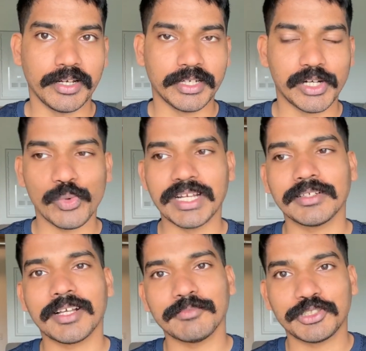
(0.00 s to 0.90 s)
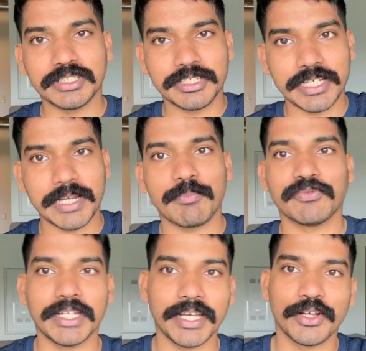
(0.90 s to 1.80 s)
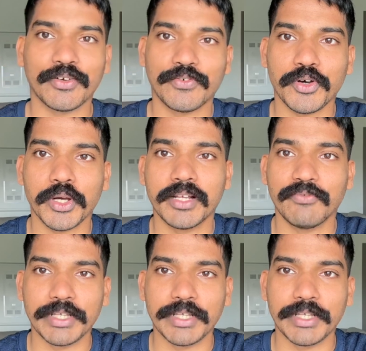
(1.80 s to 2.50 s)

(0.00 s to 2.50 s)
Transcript: Now when it comes to the shape of the aerofoil,